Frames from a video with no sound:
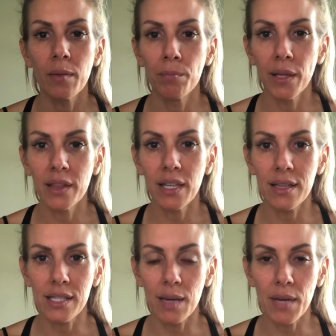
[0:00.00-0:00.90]
But then at
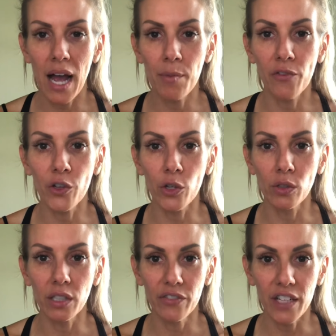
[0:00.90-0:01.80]
the same time, if you're
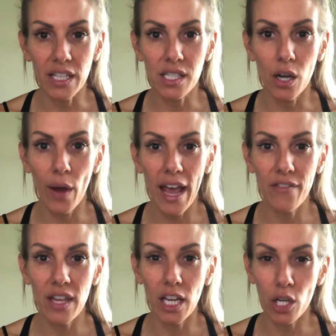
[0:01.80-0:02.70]
lifting so
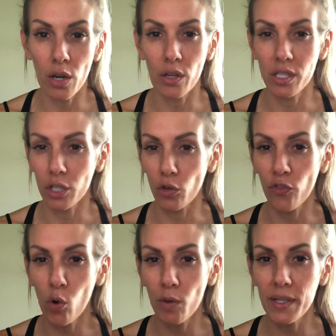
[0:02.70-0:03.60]
heavy that you notice that your
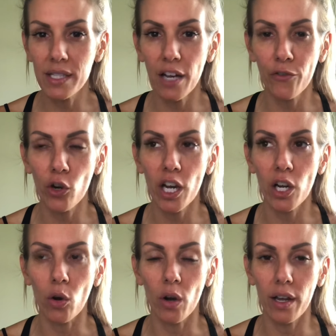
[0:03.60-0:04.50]
form is suffering,
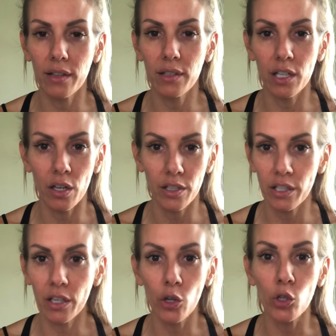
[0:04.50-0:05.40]

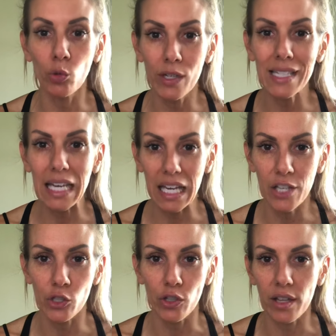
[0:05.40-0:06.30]
you know, you're risking
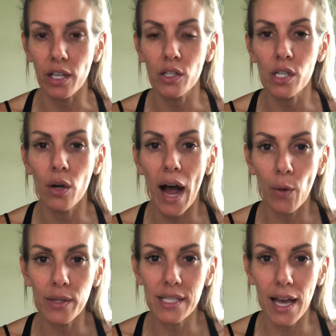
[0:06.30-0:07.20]
injury there. So I
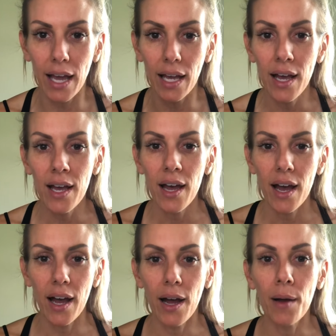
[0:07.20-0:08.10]
would say
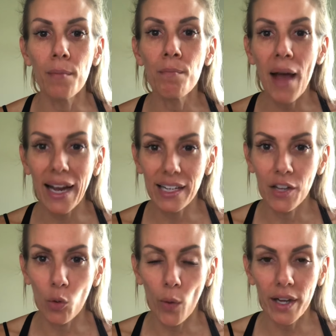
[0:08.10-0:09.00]
back down
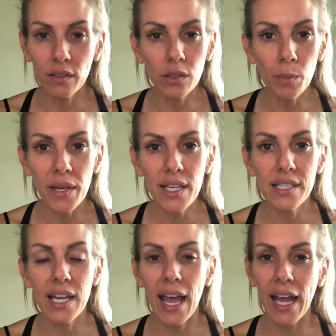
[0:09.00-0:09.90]
the weight a little bit
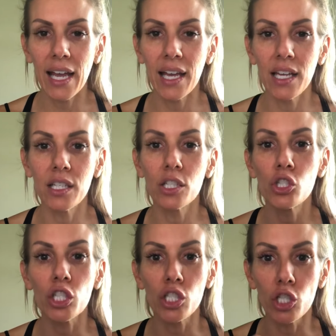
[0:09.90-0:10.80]
and
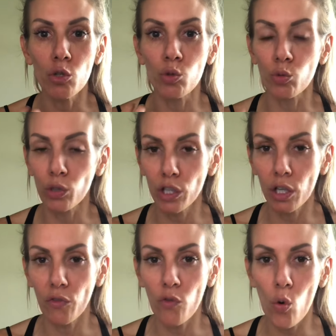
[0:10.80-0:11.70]
just use really
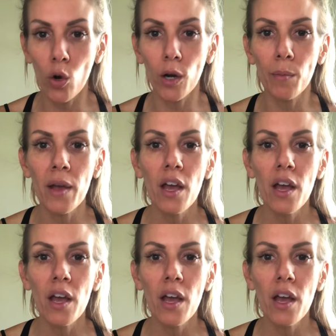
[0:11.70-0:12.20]
good form.